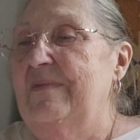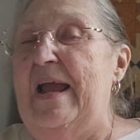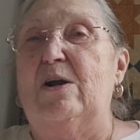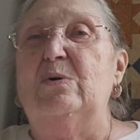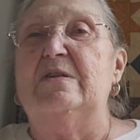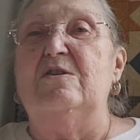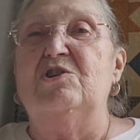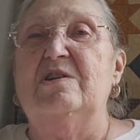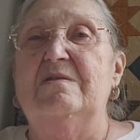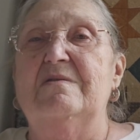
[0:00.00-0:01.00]

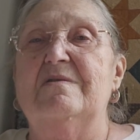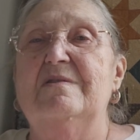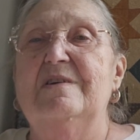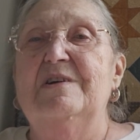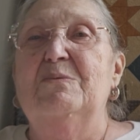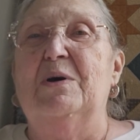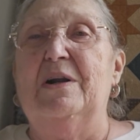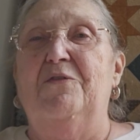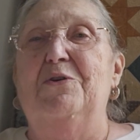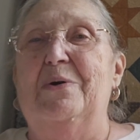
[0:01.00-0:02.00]
acquisitions,
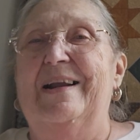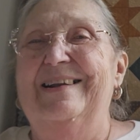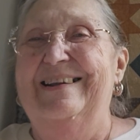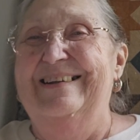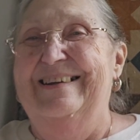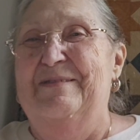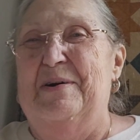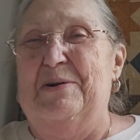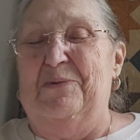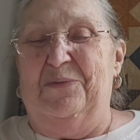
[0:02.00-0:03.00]
whatever you
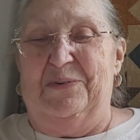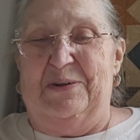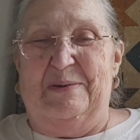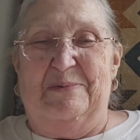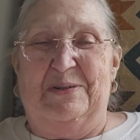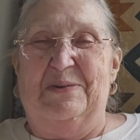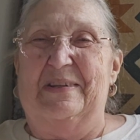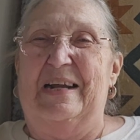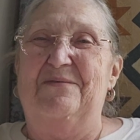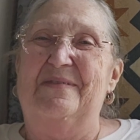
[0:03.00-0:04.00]
want to refer them to, that
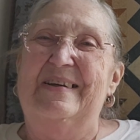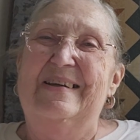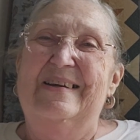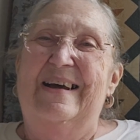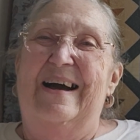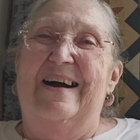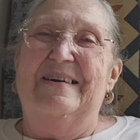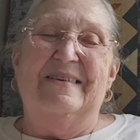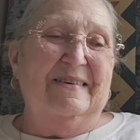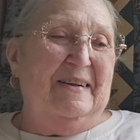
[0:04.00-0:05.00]
I've
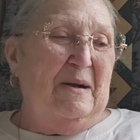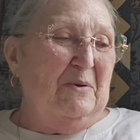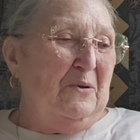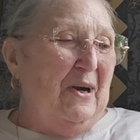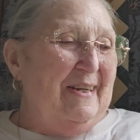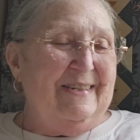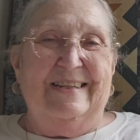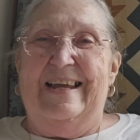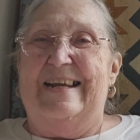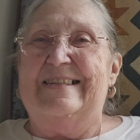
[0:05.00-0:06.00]
come across the
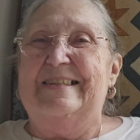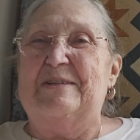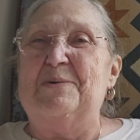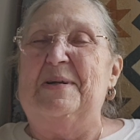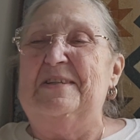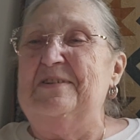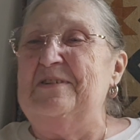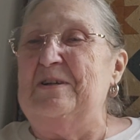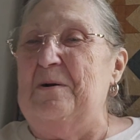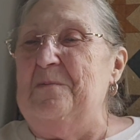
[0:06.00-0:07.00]
last 6 weeks or
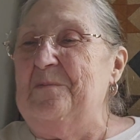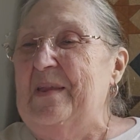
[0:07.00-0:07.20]
so.